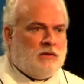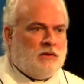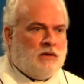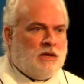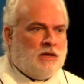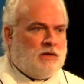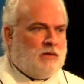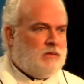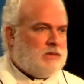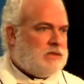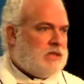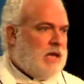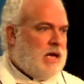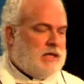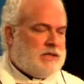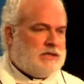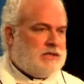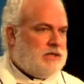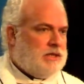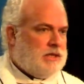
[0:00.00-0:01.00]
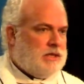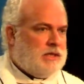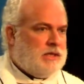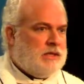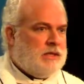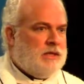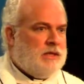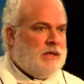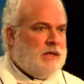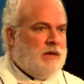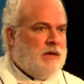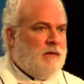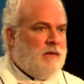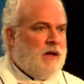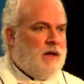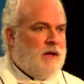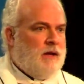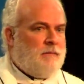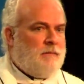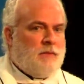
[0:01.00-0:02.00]
I think it was last year.
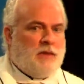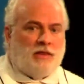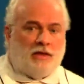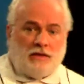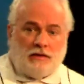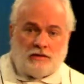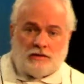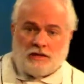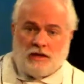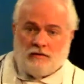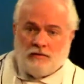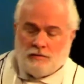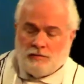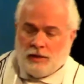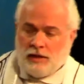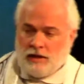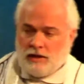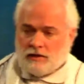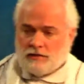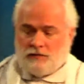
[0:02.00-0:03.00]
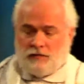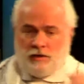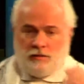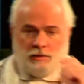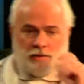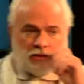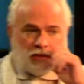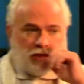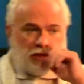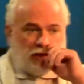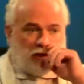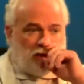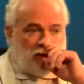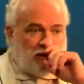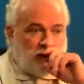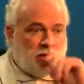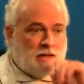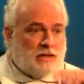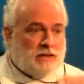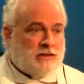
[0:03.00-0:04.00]
Um, they discovered a planet that's very much like the Earth
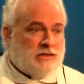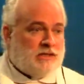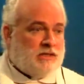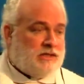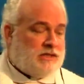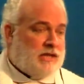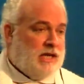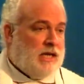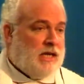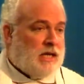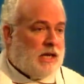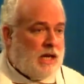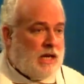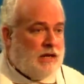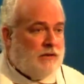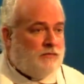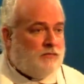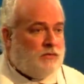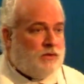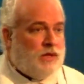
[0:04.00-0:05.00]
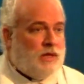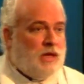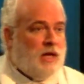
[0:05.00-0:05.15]
and can sustain life.